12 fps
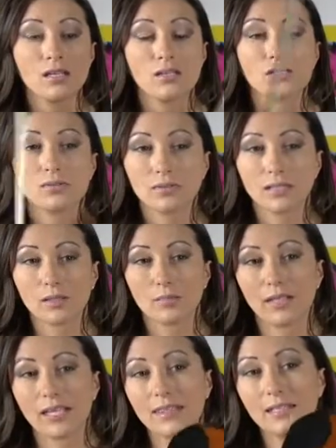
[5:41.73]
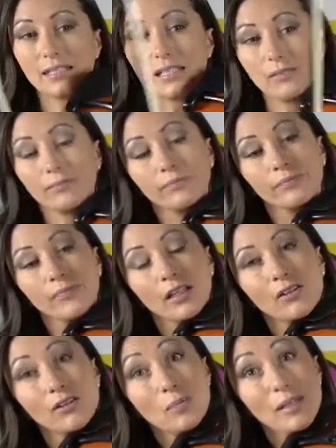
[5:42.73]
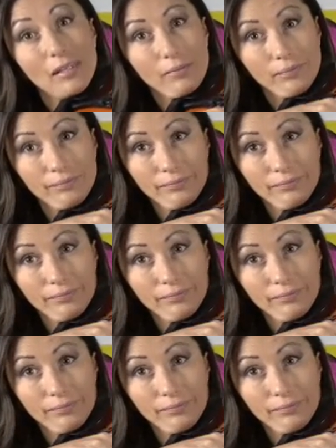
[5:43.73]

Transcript: So we're gonna play the D, or the B.